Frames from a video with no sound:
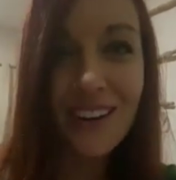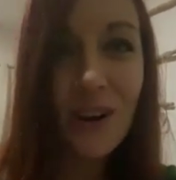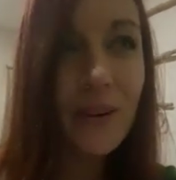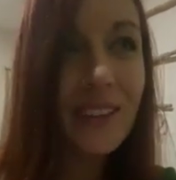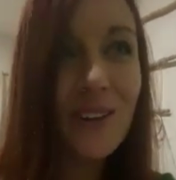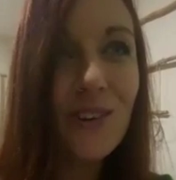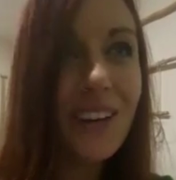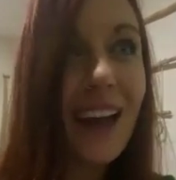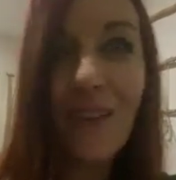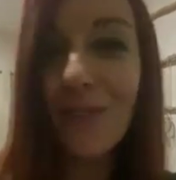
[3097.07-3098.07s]
knowing that you
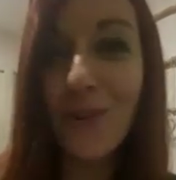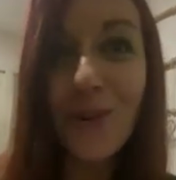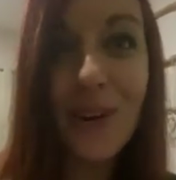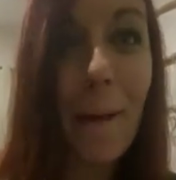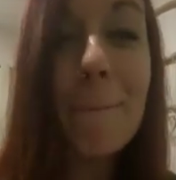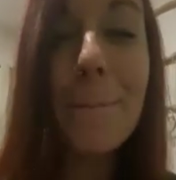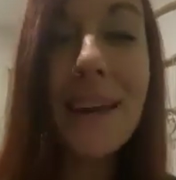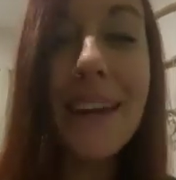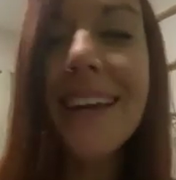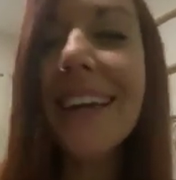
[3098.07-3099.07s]
can have it all and
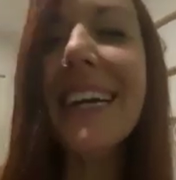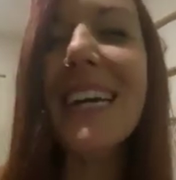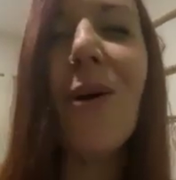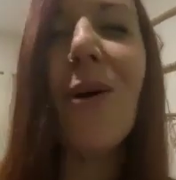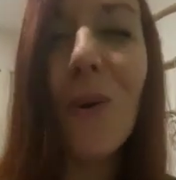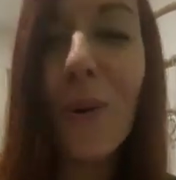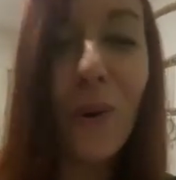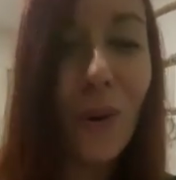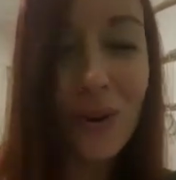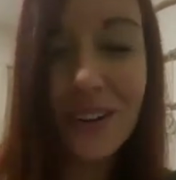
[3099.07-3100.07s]
be it
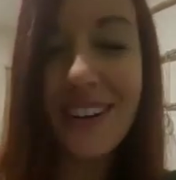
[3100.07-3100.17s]
all.